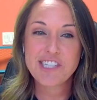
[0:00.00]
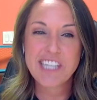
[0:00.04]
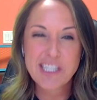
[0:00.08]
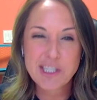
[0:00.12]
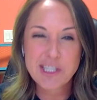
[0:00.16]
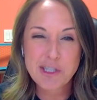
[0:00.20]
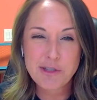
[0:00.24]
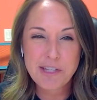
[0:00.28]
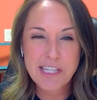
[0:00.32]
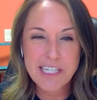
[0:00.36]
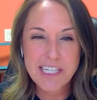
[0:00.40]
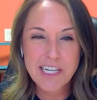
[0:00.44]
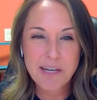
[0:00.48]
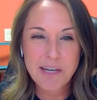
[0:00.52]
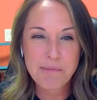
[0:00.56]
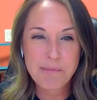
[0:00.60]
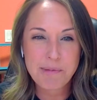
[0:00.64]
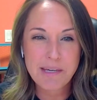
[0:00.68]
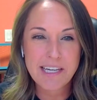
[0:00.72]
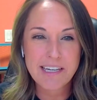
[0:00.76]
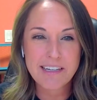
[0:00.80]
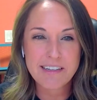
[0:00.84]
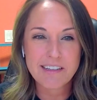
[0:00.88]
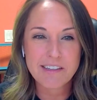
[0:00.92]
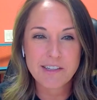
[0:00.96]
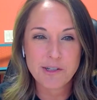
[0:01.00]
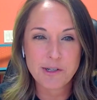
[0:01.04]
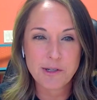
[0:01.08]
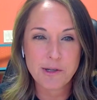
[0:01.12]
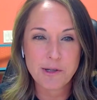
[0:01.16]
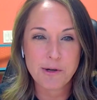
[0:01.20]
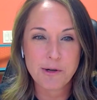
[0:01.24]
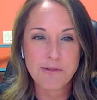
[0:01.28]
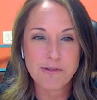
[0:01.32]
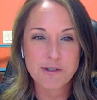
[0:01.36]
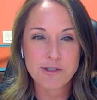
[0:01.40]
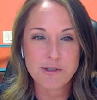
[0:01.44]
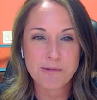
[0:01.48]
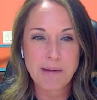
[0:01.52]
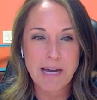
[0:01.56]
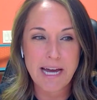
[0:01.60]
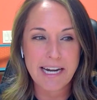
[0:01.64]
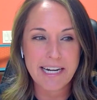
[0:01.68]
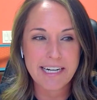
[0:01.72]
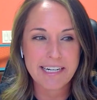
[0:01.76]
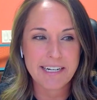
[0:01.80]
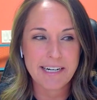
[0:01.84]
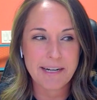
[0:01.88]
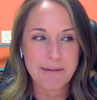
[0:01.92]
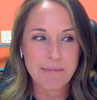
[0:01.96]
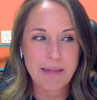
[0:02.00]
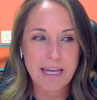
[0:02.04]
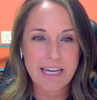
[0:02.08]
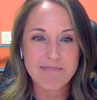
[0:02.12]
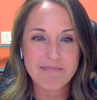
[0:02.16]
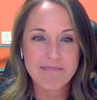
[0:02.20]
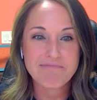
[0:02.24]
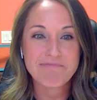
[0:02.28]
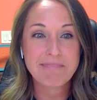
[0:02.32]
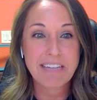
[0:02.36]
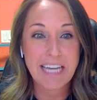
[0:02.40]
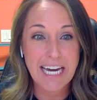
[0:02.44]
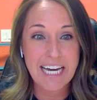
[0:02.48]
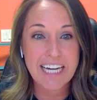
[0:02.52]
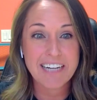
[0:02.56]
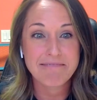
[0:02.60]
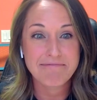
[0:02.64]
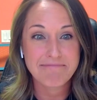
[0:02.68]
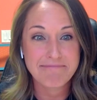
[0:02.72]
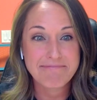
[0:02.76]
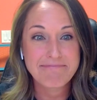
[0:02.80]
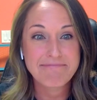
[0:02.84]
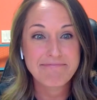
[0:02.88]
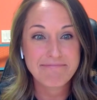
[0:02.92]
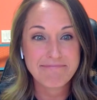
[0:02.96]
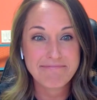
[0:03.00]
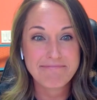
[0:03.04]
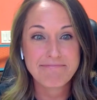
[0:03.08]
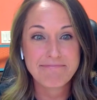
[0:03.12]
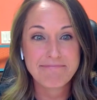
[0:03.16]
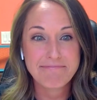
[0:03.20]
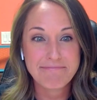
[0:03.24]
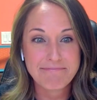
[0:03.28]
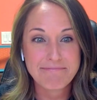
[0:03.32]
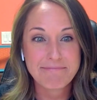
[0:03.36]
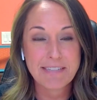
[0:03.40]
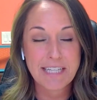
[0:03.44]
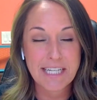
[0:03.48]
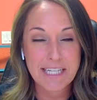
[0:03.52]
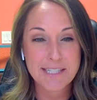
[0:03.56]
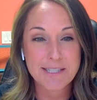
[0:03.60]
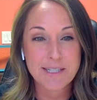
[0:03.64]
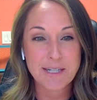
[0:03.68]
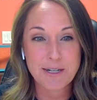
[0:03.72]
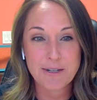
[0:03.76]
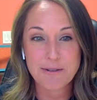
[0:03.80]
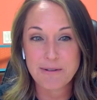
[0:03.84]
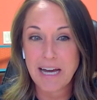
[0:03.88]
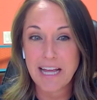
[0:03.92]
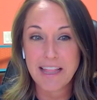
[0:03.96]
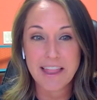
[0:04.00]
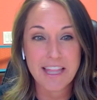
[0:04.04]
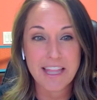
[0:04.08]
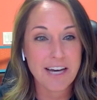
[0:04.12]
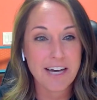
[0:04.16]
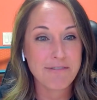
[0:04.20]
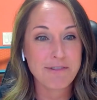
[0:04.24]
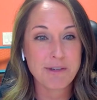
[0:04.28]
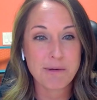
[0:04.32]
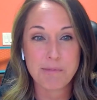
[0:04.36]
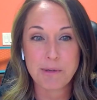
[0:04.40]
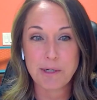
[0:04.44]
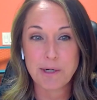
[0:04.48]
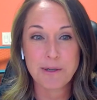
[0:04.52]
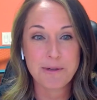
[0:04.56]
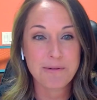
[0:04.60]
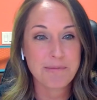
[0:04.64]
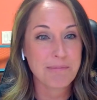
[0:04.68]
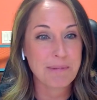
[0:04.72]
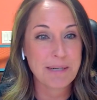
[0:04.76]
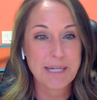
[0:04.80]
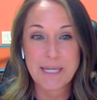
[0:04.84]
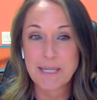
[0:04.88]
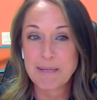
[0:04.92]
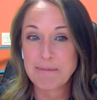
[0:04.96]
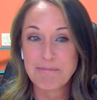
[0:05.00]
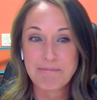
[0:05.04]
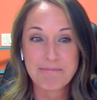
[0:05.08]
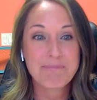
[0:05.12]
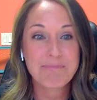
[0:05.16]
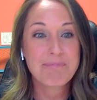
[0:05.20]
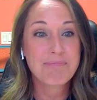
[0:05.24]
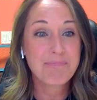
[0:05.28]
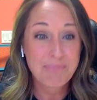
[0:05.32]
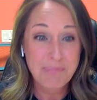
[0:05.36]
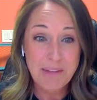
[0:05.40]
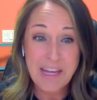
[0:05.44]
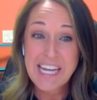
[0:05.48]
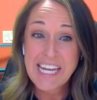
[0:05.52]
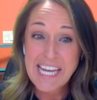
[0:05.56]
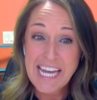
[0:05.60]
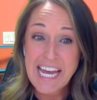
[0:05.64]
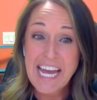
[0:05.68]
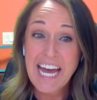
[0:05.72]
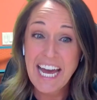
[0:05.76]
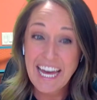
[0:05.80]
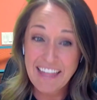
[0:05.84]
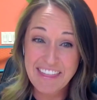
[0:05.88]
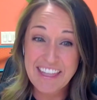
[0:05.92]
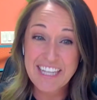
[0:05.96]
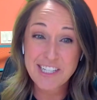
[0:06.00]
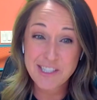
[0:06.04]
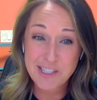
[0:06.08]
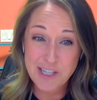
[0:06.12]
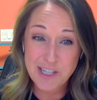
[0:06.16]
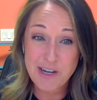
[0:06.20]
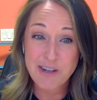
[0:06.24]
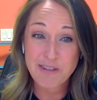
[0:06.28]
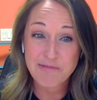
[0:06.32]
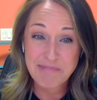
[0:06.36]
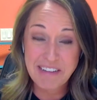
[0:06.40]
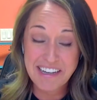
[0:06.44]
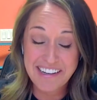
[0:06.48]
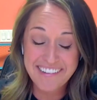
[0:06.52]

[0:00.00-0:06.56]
like, do you think I'm being a little over dramatic? And I'm like, yeah, think so. I love you, boo, but I think so.